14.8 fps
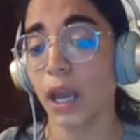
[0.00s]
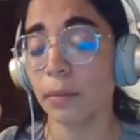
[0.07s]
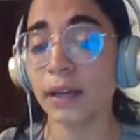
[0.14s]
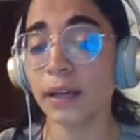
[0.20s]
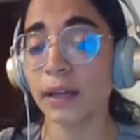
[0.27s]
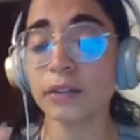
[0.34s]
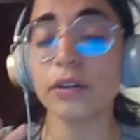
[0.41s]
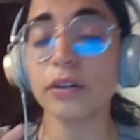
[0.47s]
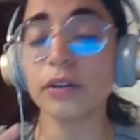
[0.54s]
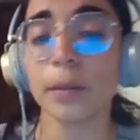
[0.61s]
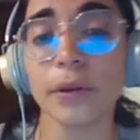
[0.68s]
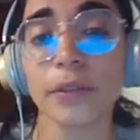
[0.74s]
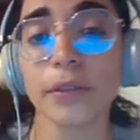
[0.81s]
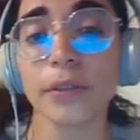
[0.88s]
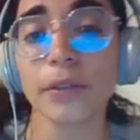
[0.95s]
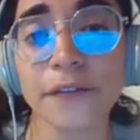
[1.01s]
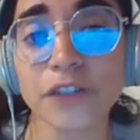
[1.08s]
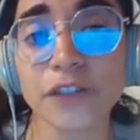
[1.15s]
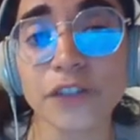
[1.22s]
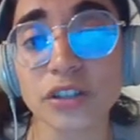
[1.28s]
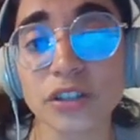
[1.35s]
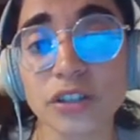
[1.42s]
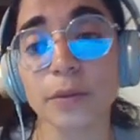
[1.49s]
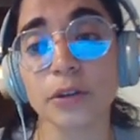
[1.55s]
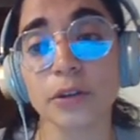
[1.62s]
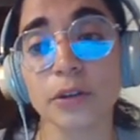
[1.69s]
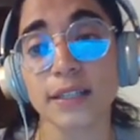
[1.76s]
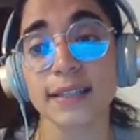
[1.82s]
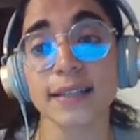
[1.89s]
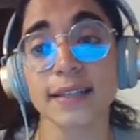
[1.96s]
I'm going to talk about the efficiency
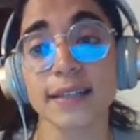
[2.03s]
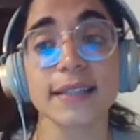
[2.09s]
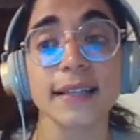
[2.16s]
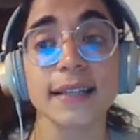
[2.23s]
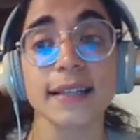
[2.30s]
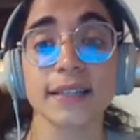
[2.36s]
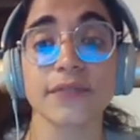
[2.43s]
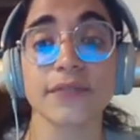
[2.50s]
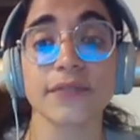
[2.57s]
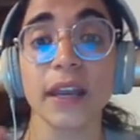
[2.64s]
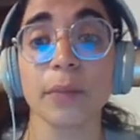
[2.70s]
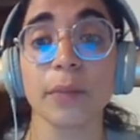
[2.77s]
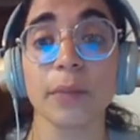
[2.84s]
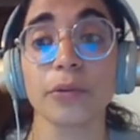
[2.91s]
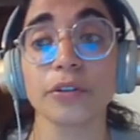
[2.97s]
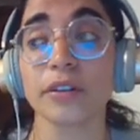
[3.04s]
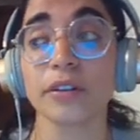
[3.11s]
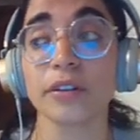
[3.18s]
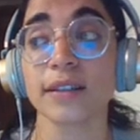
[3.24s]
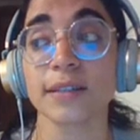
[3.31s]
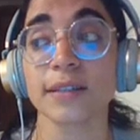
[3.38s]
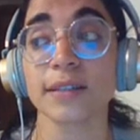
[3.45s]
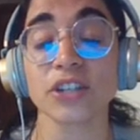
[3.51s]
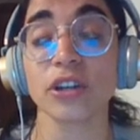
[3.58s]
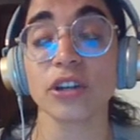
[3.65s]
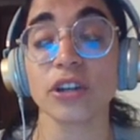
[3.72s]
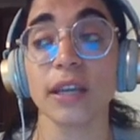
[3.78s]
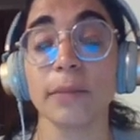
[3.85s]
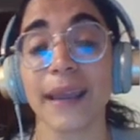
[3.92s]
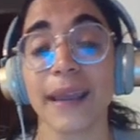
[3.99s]
because as I said, it's very important,
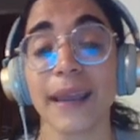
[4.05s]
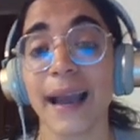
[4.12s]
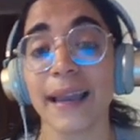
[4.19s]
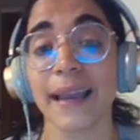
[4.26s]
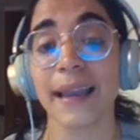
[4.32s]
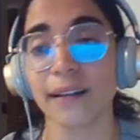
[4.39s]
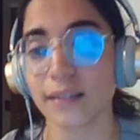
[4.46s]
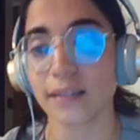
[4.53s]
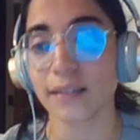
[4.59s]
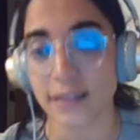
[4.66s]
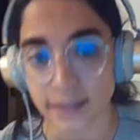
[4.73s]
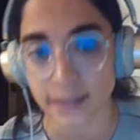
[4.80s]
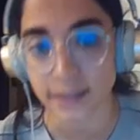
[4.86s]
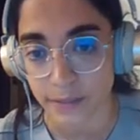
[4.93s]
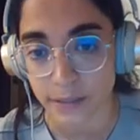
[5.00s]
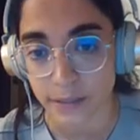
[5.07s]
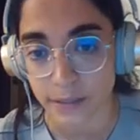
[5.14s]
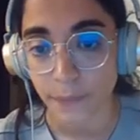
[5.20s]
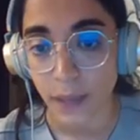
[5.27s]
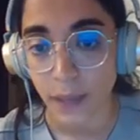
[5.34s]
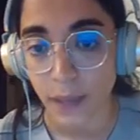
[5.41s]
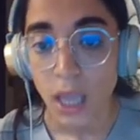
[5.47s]
especially in mechanical systems.